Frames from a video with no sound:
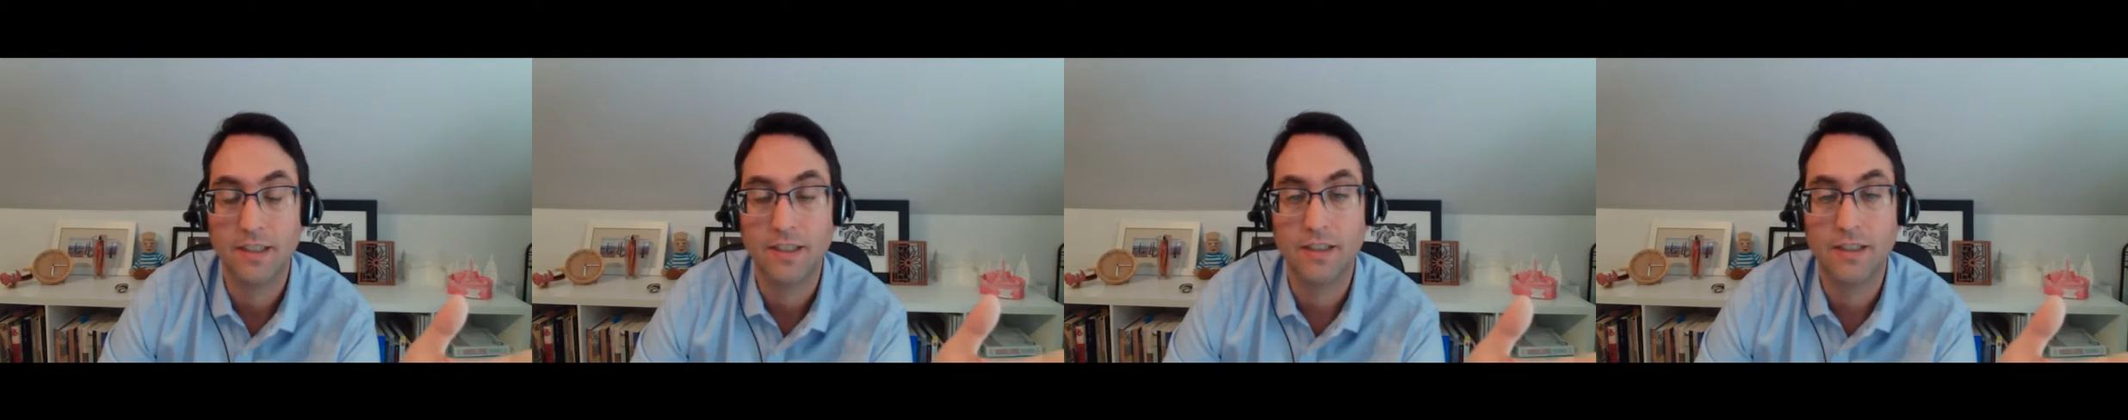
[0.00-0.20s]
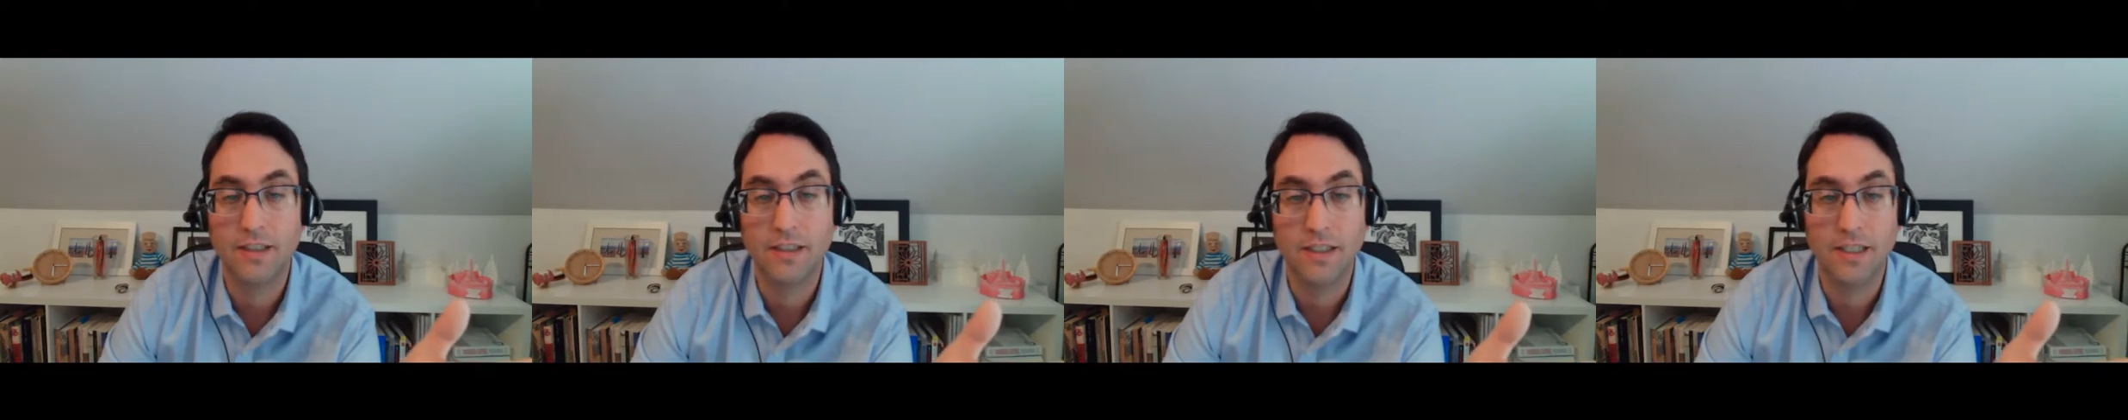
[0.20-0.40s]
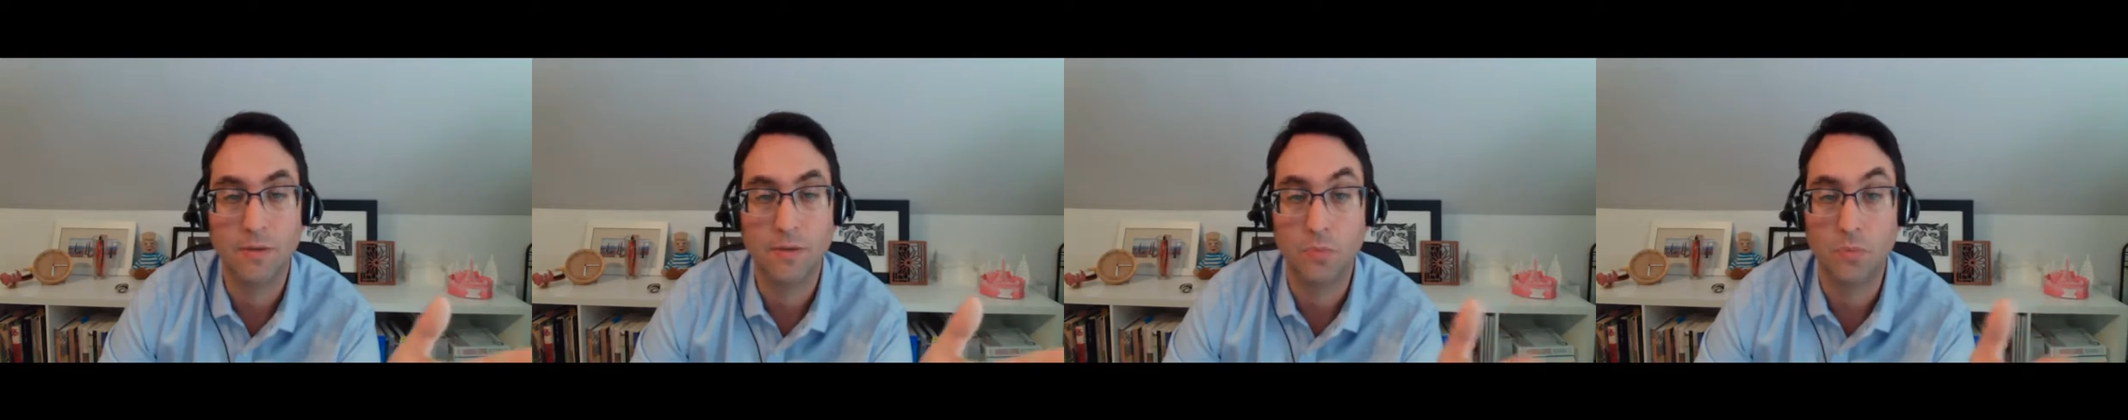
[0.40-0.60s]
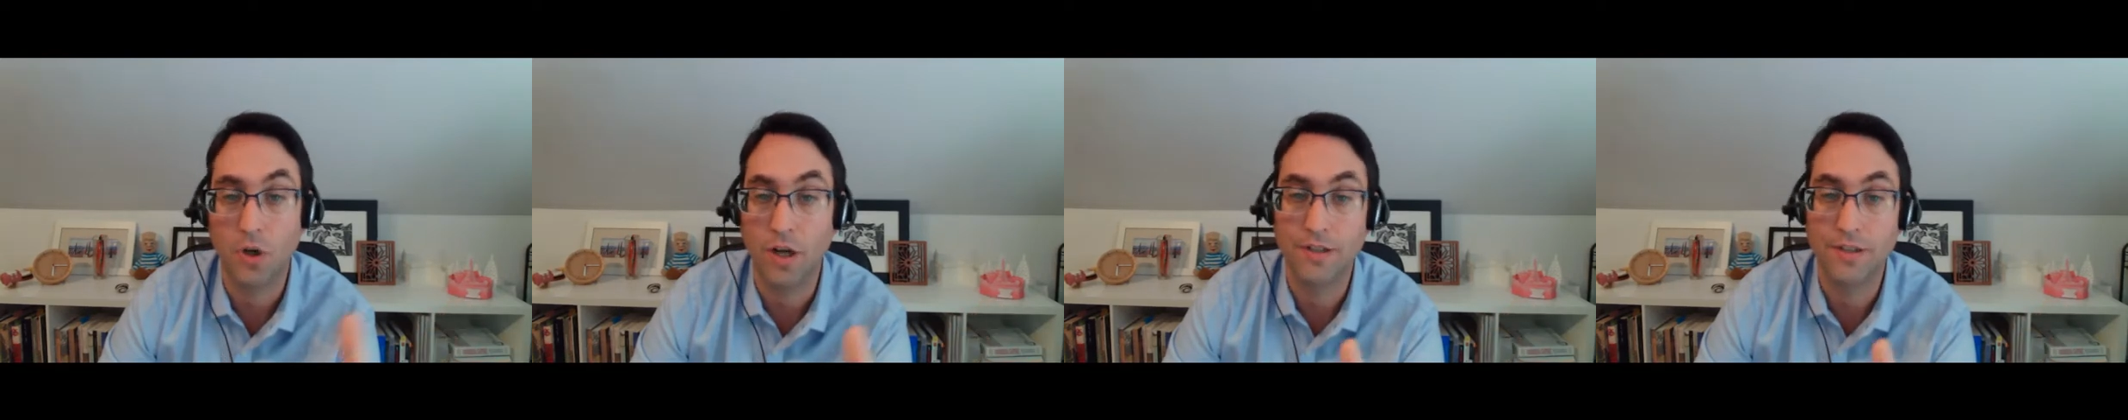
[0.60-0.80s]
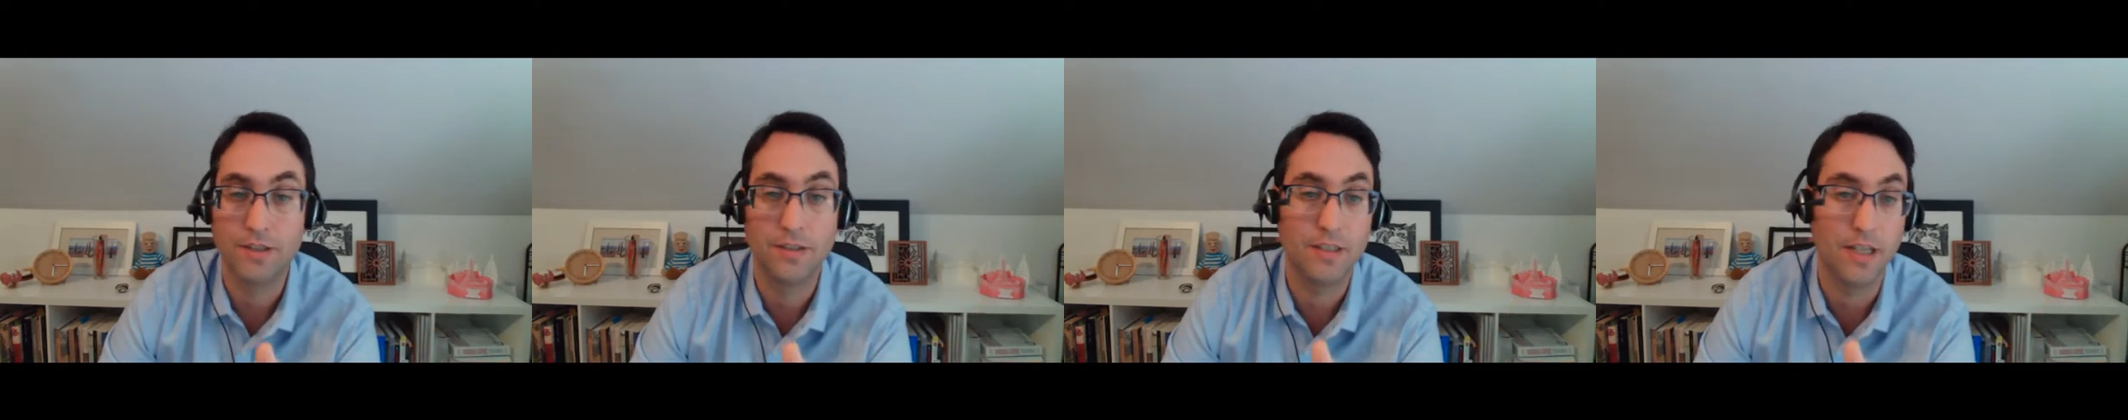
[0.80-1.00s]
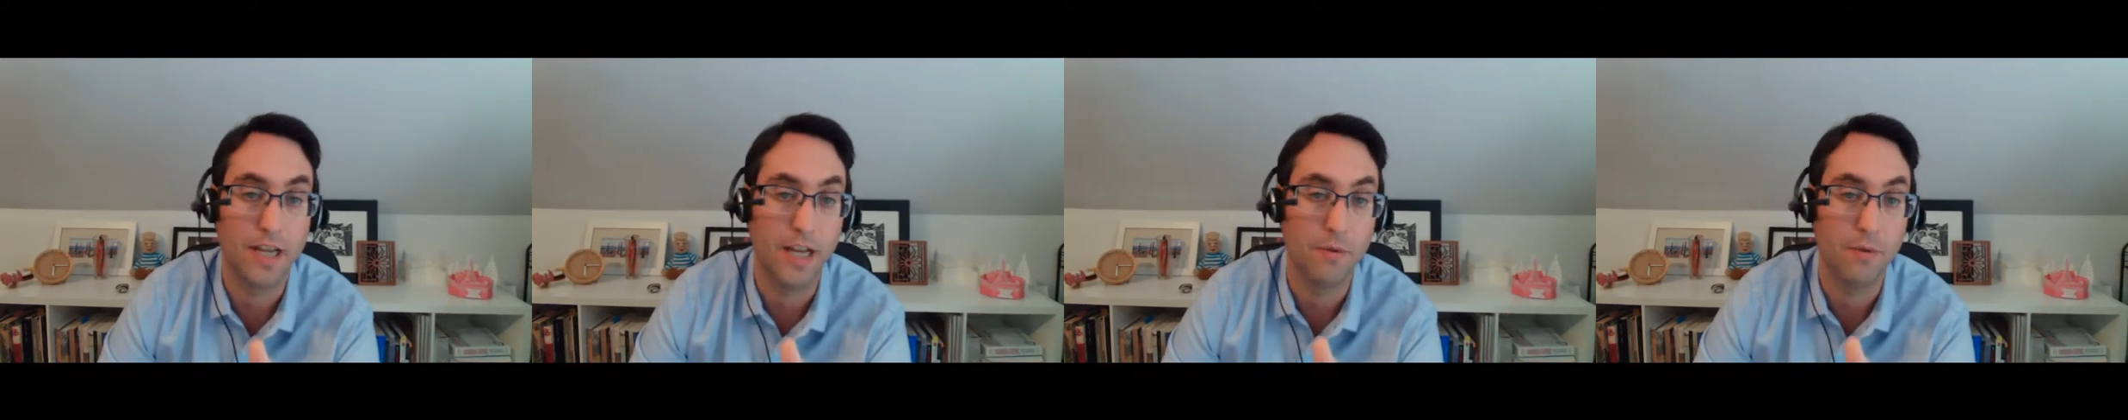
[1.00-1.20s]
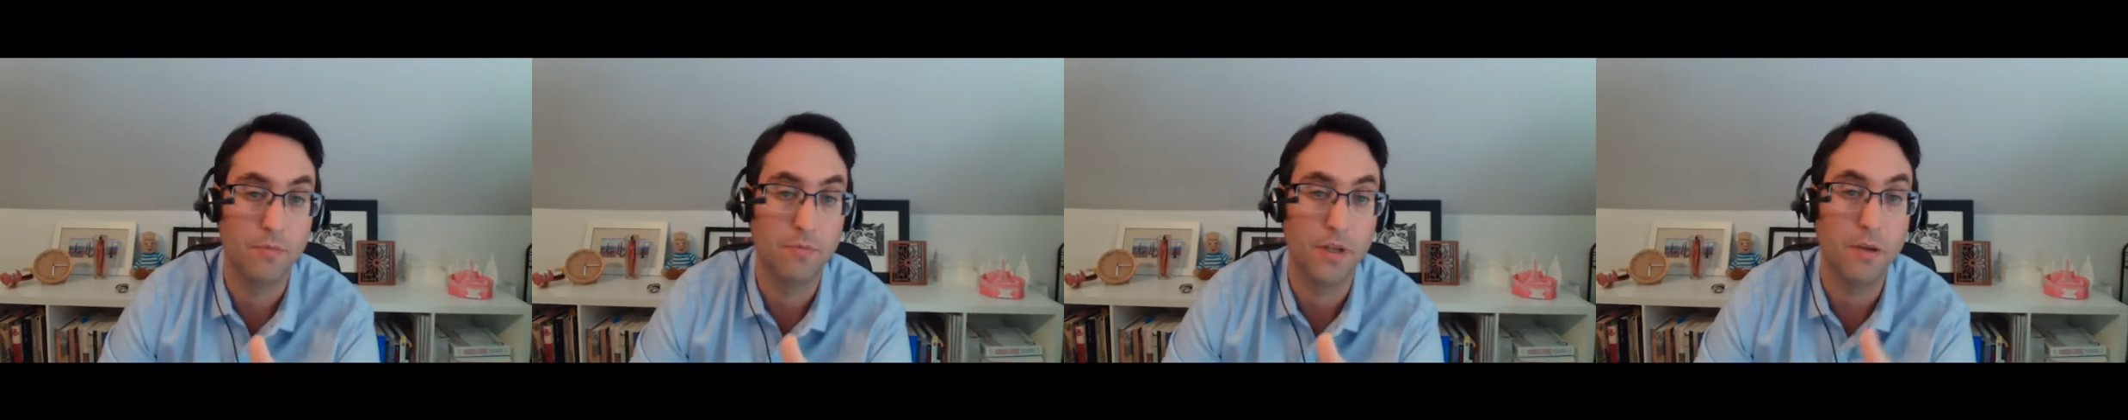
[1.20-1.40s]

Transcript: the processing time.